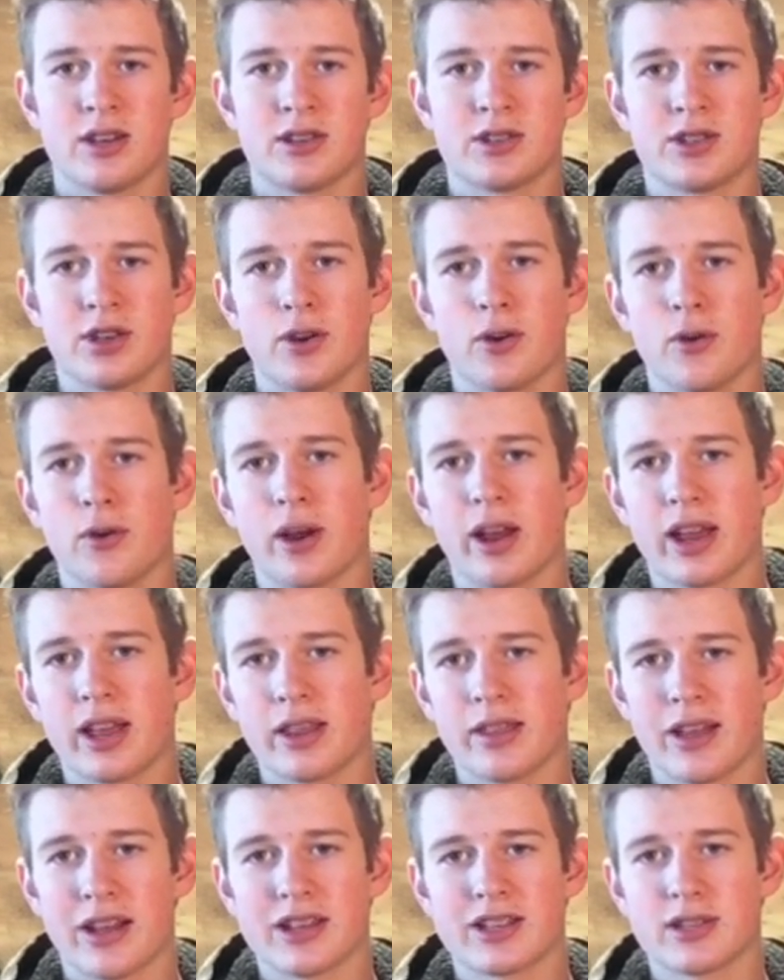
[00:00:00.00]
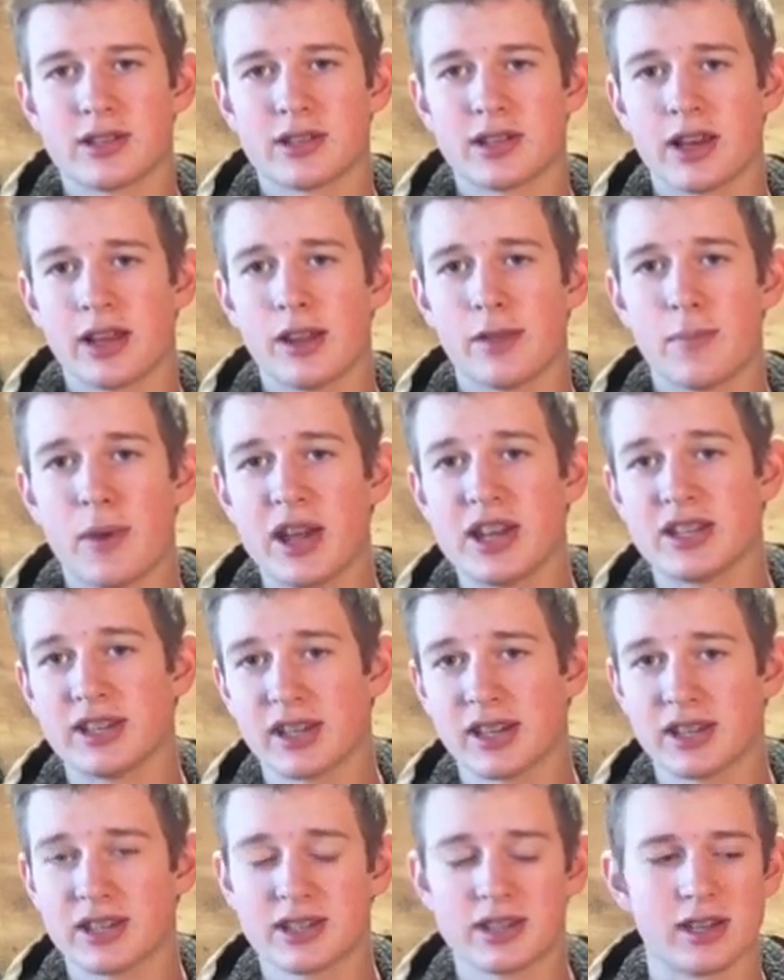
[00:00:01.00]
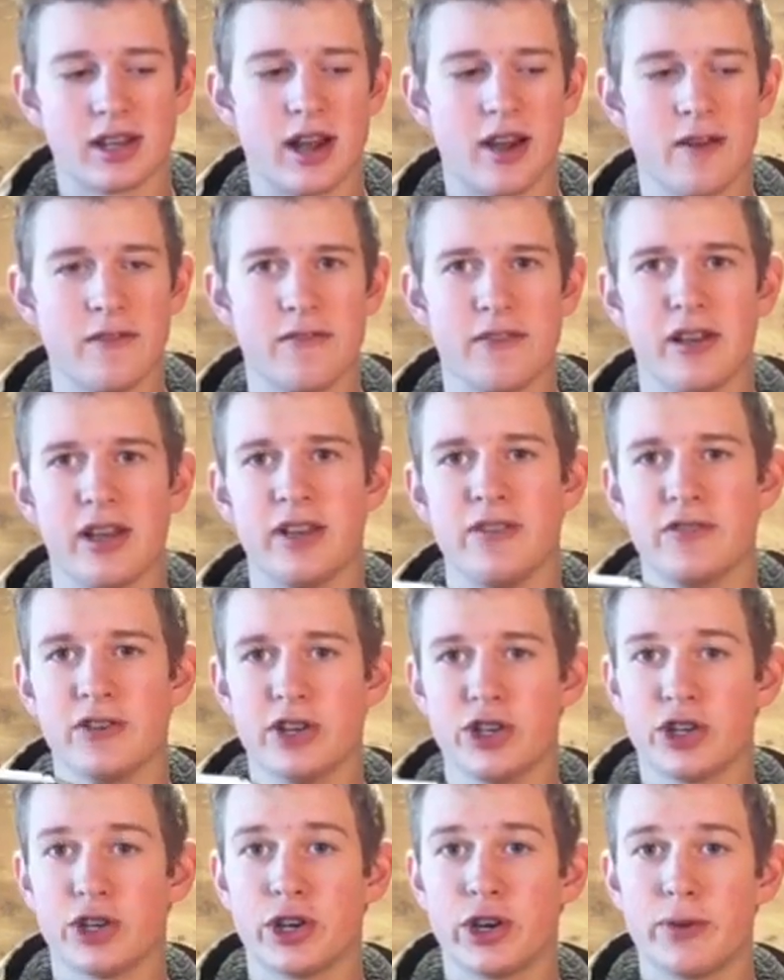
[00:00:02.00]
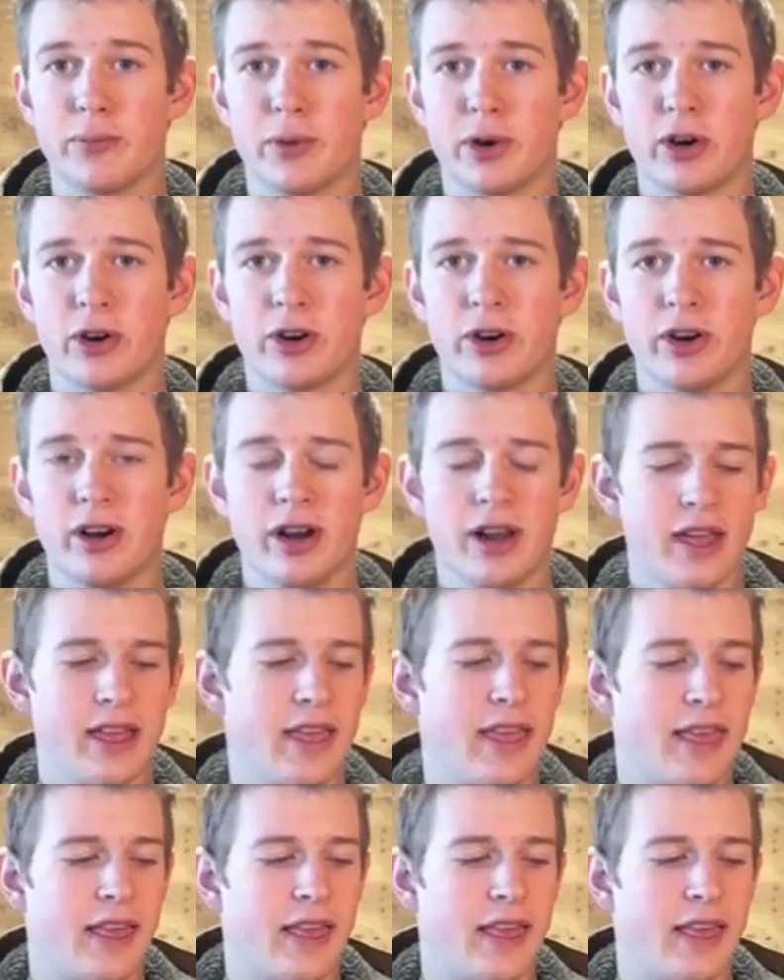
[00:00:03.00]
So that's the basics of a Venturi burner,